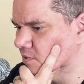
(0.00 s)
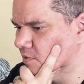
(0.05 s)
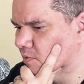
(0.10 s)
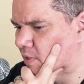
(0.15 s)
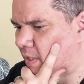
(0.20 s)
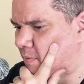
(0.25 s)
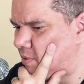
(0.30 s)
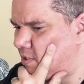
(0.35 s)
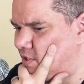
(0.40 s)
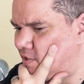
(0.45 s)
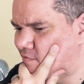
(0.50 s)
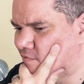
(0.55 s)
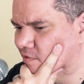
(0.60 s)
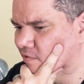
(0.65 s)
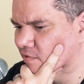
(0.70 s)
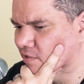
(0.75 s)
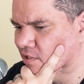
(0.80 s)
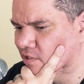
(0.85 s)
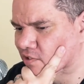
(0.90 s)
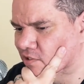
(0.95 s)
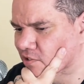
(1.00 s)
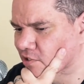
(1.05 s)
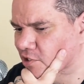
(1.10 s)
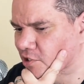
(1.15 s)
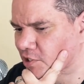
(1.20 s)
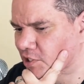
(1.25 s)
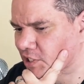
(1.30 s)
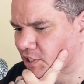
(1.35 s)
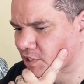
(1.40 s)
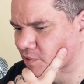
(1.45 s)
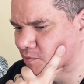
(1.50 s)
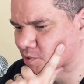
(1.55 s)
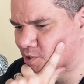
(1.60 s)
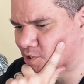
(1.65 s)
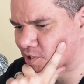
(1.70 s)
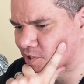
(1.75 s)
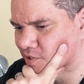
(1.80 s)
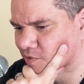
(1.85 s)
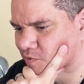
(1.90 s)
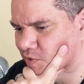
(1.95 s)
I mean, even surely it was
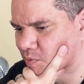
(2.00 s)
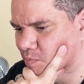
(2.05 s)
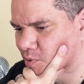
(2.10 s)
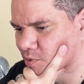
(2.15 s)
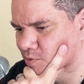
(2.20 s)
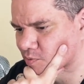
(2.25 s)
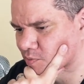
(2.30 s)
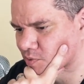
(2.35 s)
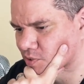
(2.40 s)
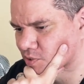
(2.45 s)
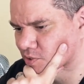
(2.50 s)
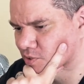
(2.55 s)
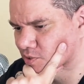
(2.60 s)
not the rebuilt one.